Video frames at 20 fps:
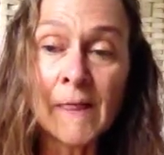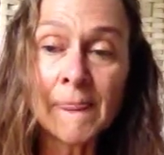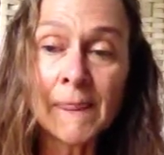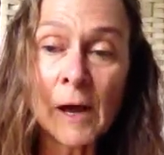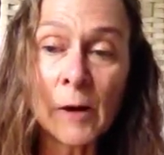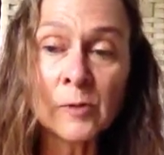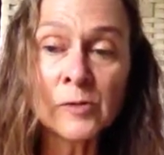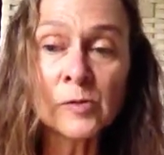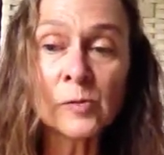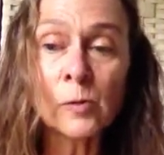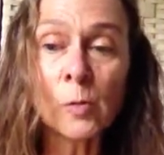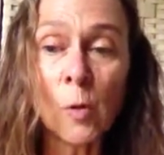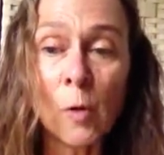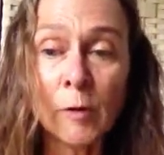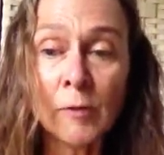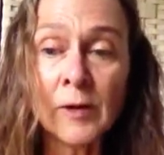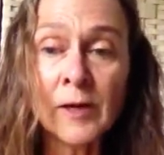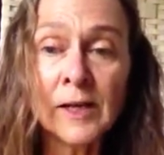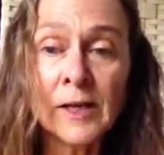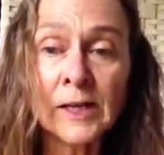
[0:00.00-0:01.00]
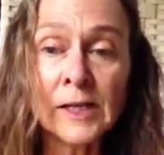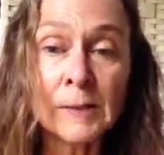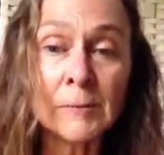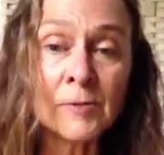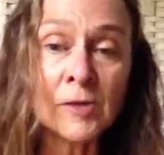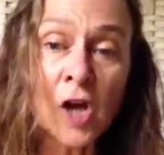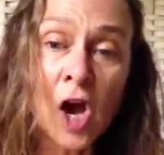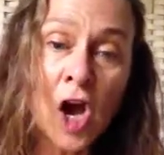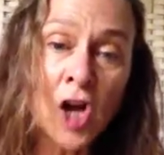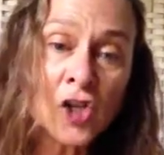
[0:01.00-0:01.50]
that was warring and
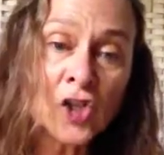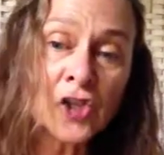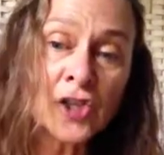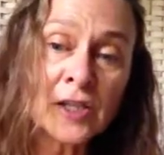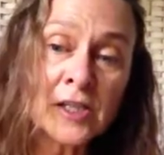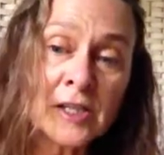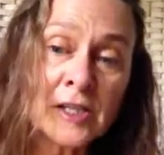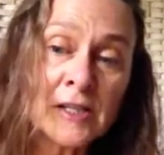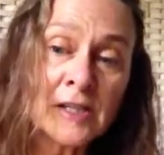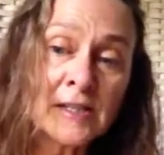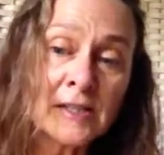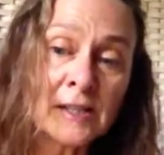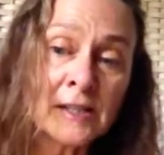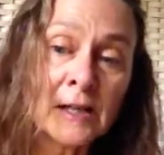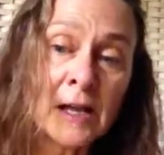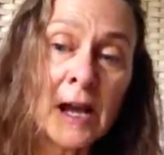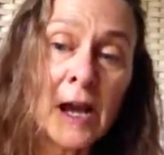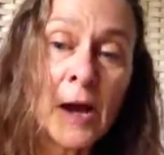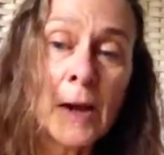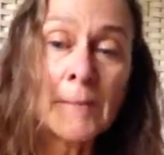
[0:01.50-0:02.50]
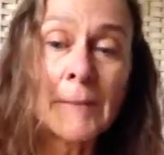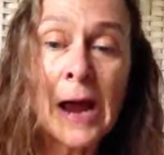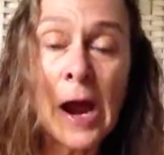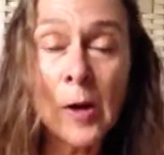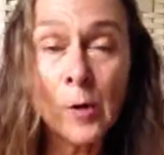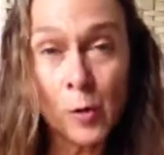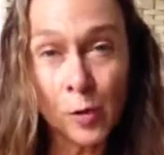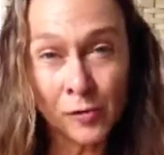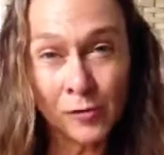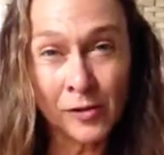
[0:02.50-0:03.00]
obnoxious and
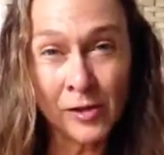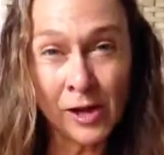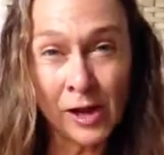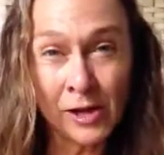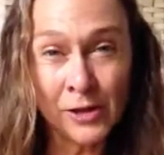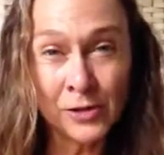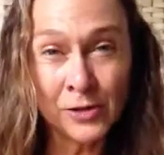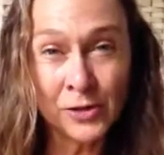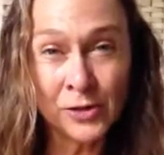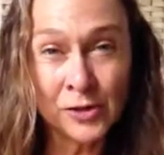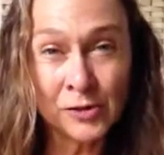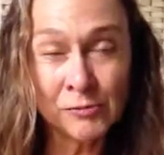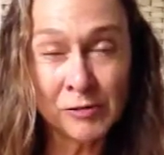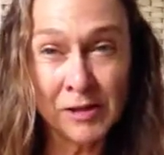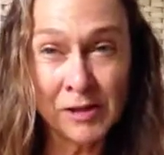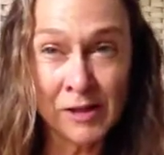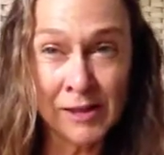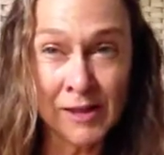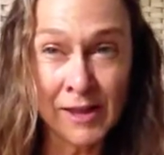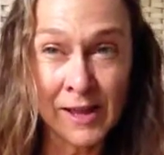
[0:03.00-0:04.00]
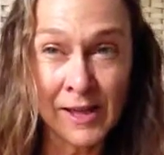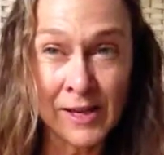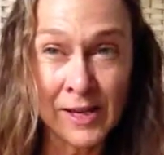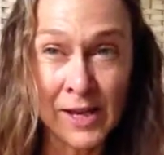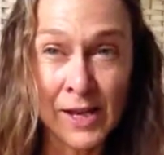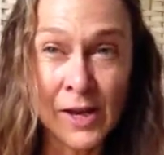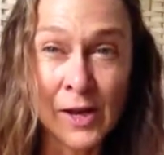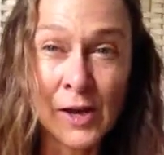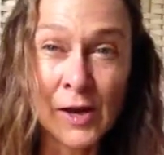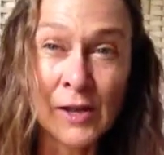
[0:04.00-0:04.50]
power over others rather
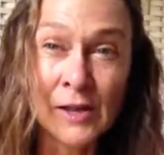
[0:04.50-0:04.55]
than